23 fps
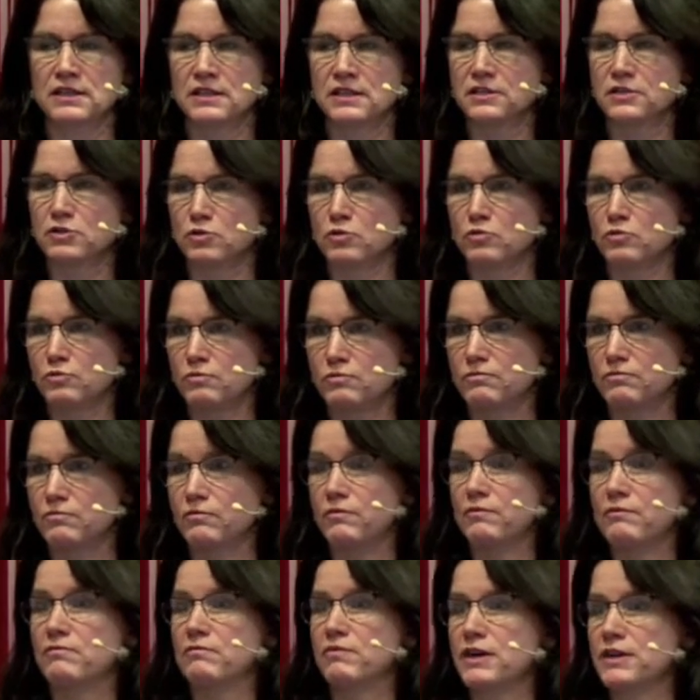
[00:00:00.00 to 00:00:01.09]
so
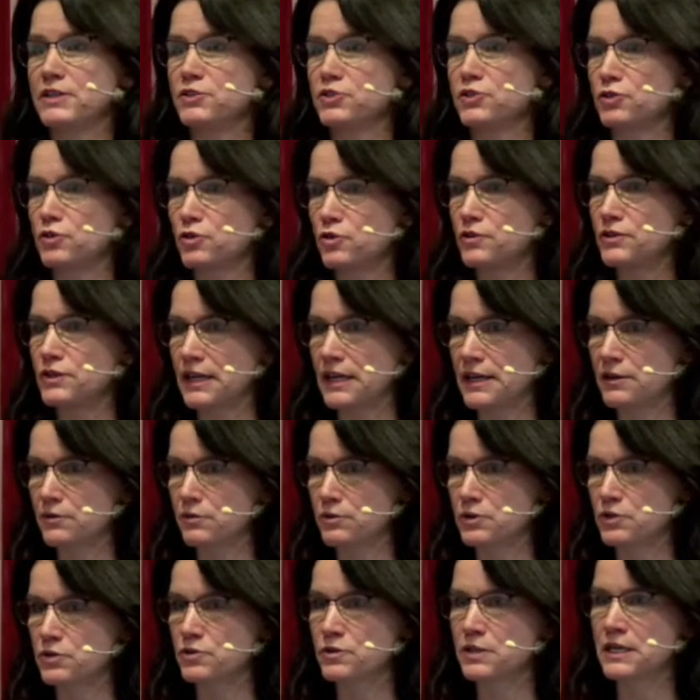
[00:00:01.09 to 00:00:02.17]
why to learn the
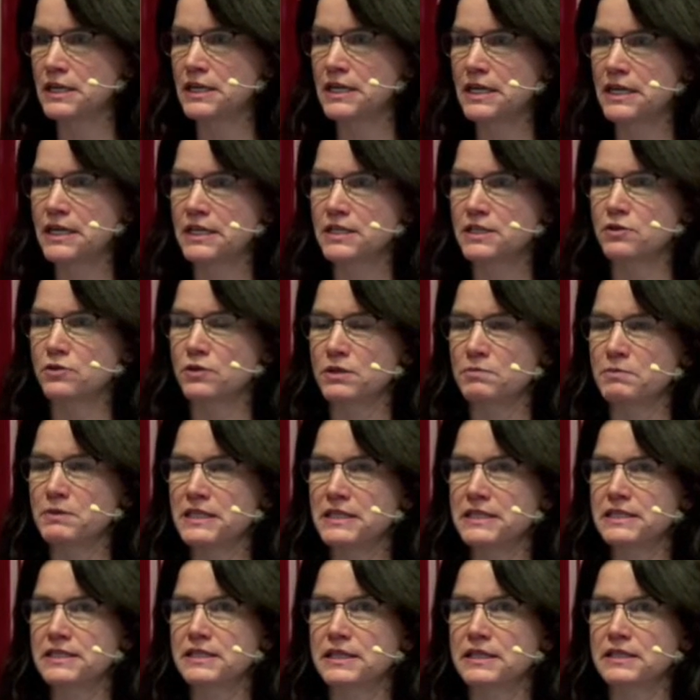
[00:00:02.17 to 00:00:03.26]
language? So it
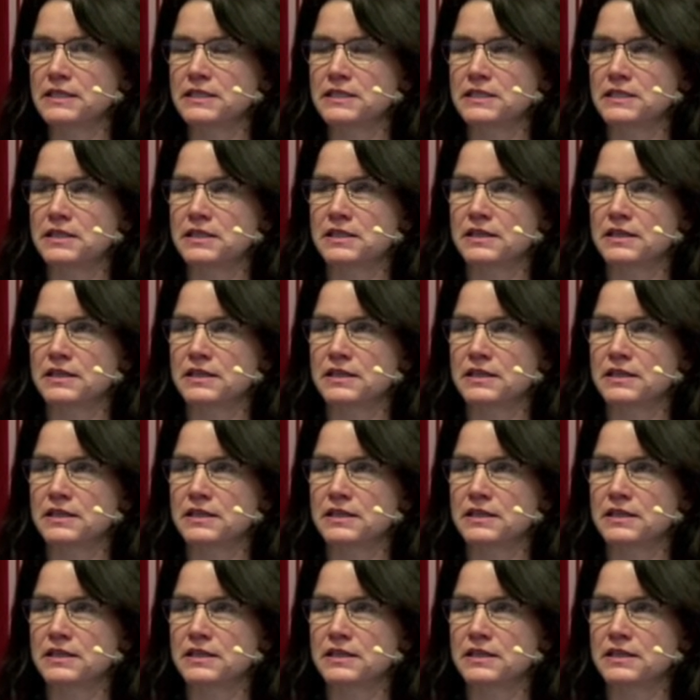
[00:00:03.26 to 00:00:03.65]
means that